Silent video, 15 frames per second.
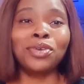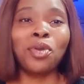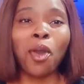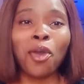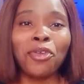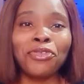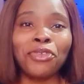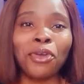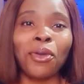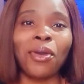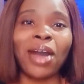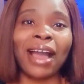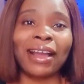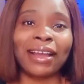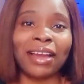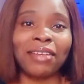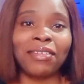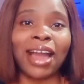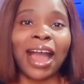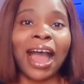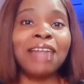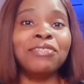go for
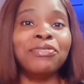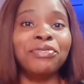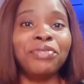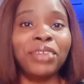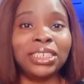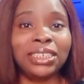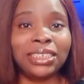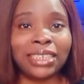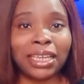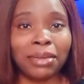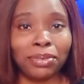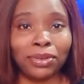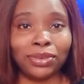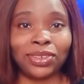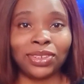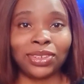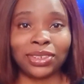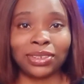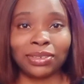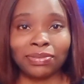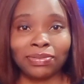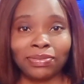akara and
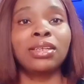vegetables.